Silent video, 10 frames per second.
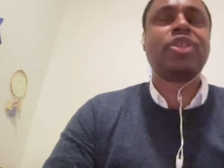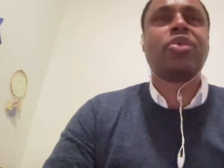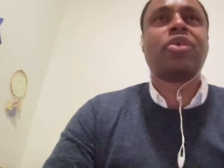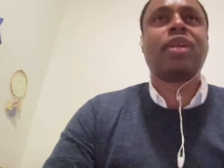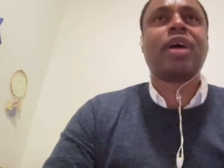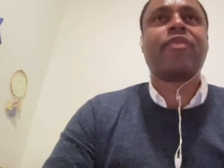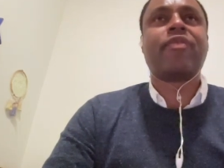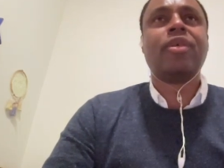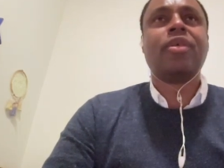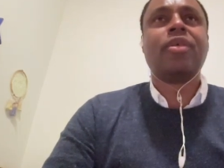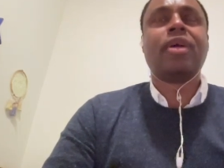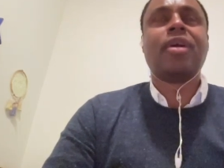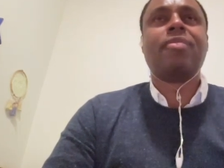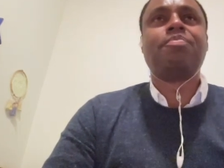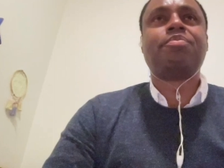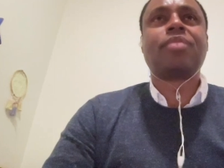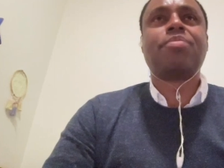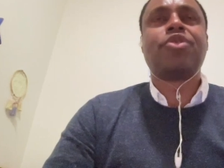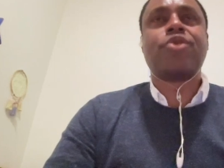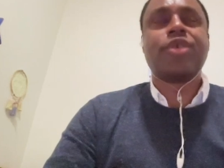There are a lot of
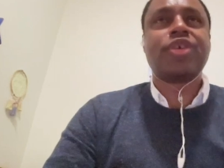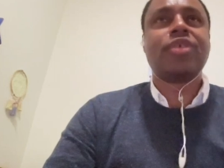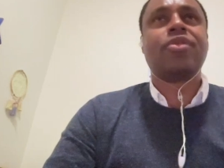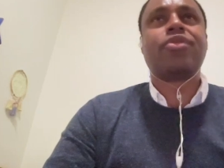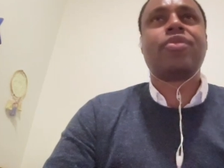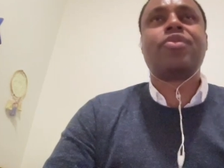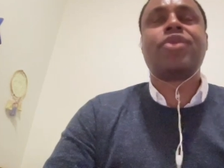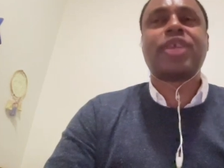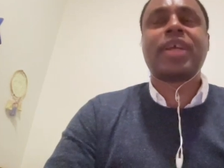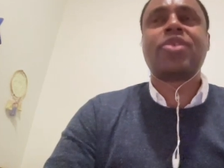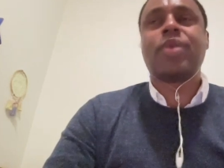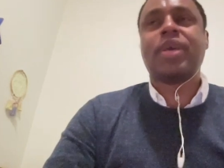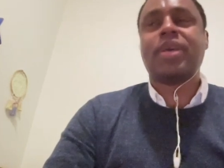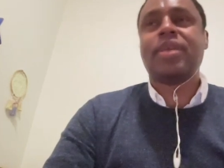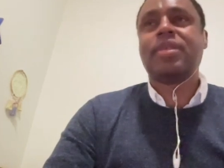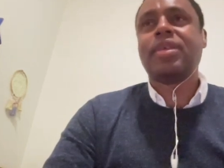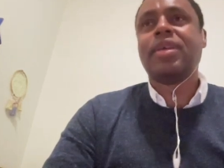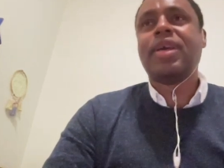patrician trajectories,